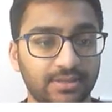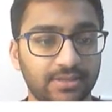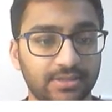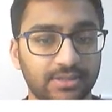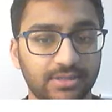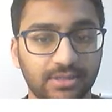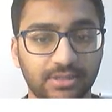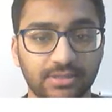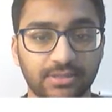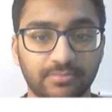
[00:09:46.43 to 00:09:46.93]

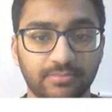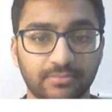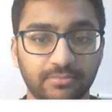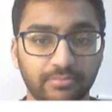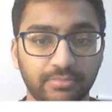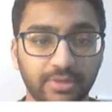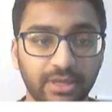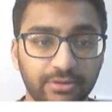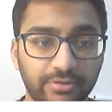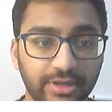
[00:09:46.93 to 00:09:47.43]
Uh,
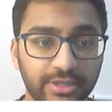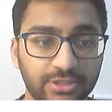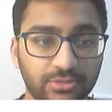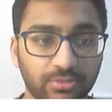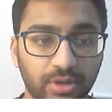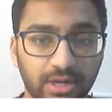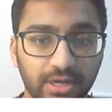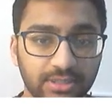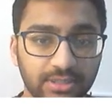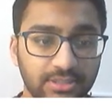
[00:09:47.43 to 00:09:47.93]
mid range
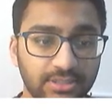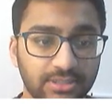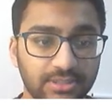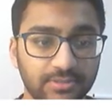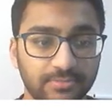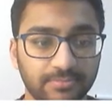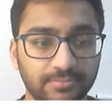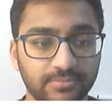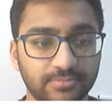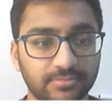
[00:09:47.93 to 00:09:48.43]
wise,
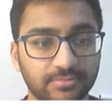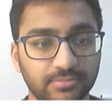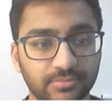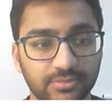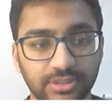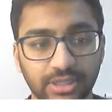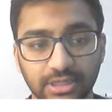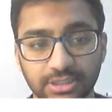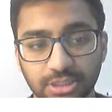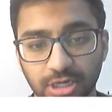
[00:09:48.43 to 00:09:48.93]

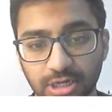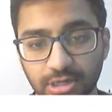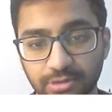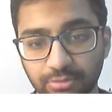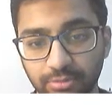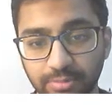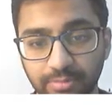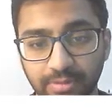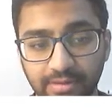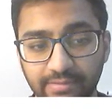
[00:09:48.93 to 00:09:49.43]
Josh Hart
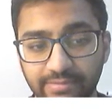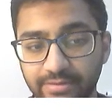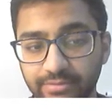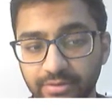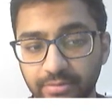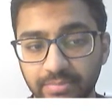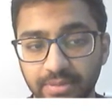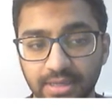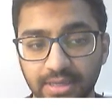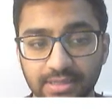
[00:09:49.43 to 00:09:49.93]
would be my
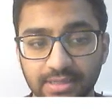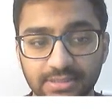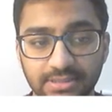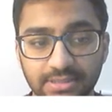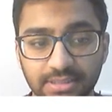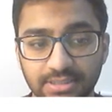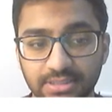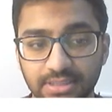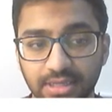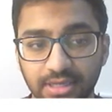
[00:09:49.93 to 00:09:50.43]
favorite pick at
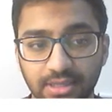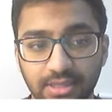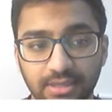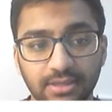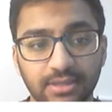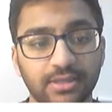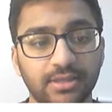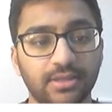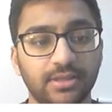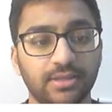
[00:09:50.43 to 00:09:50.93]
6K.
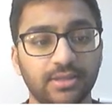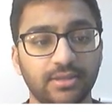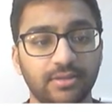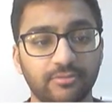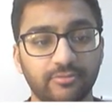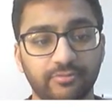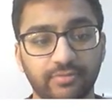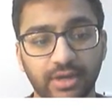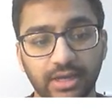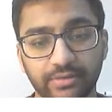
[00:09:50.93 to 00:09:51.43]

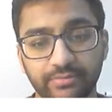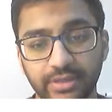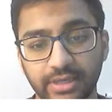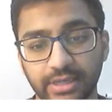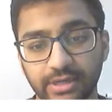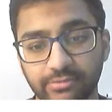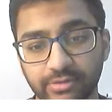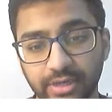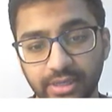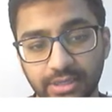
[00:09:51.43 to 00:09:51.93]

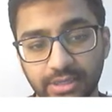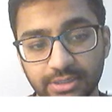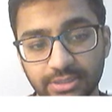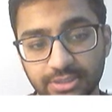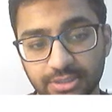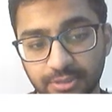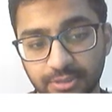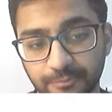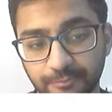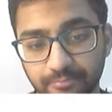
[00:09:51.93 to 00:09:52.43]
5K
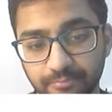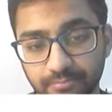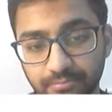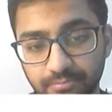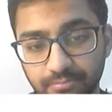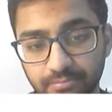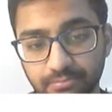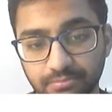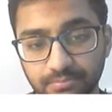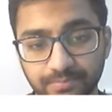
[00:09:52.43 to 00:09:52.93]
range,
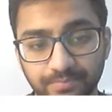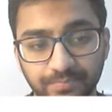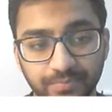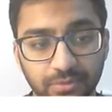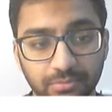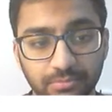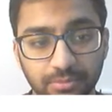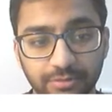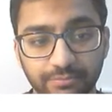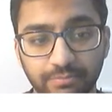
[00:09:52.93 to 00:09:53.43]

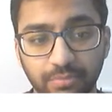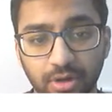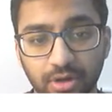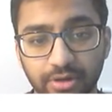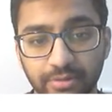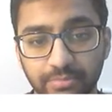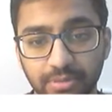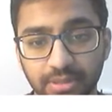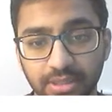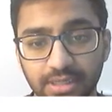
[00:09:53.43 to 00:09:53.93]
if
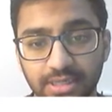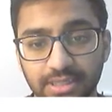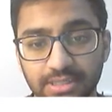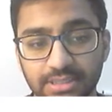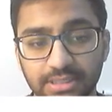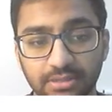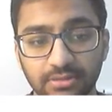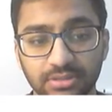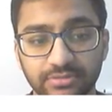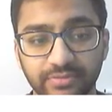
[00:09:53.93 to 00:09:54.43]
Barton plays,
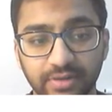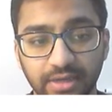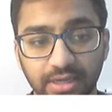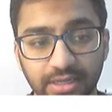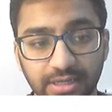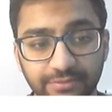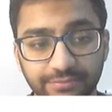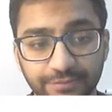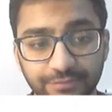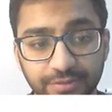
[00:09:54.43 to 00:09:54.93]
he looks fine
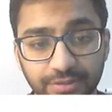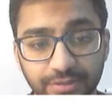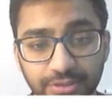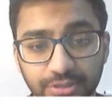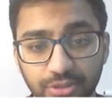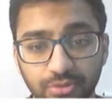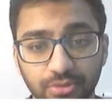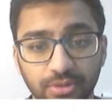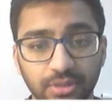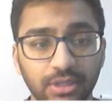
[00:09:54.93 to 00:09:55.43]
at
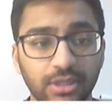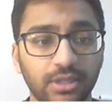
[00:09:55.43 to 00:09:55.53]
52.